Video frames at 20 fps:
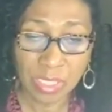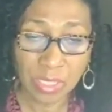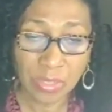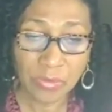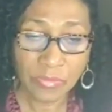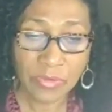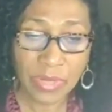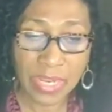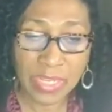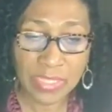
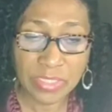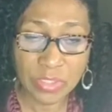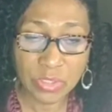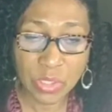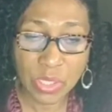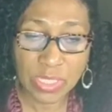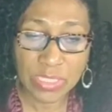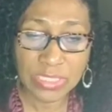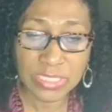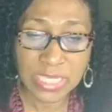Right.
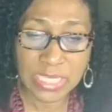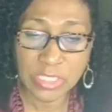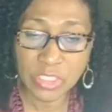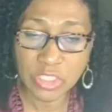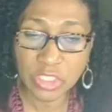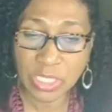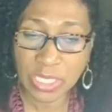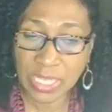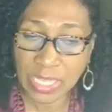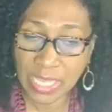So I said
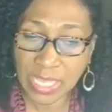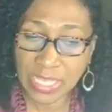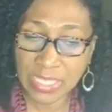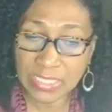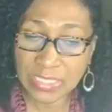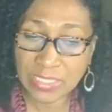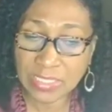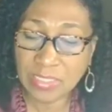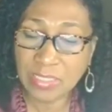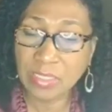she
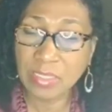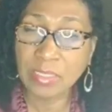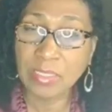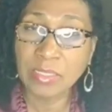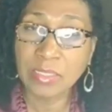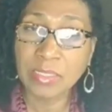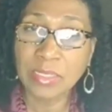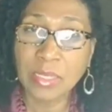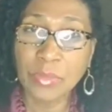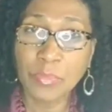hates
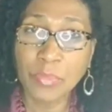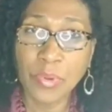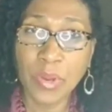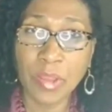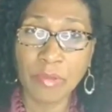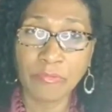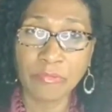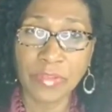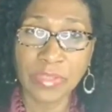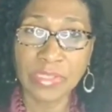the
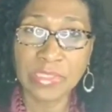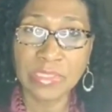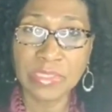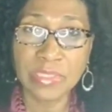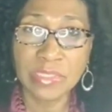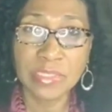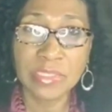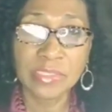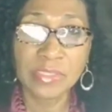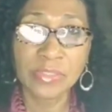
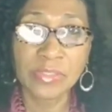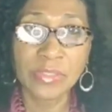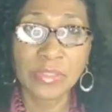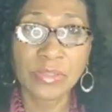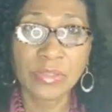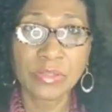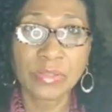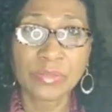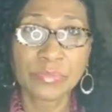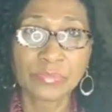prophets,
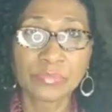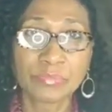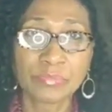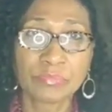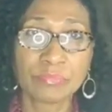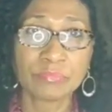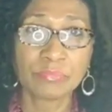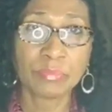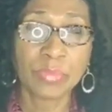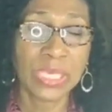
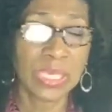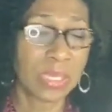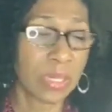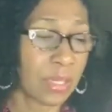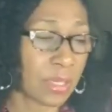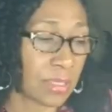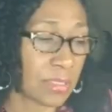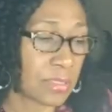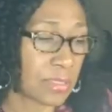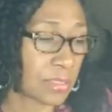
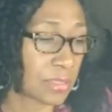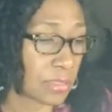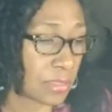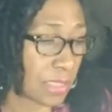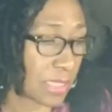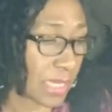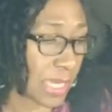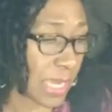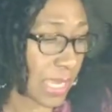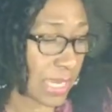because
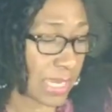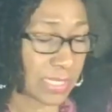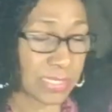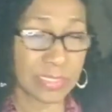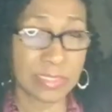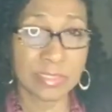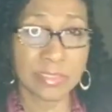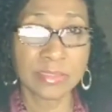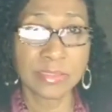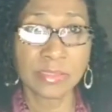look at
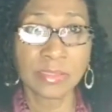this.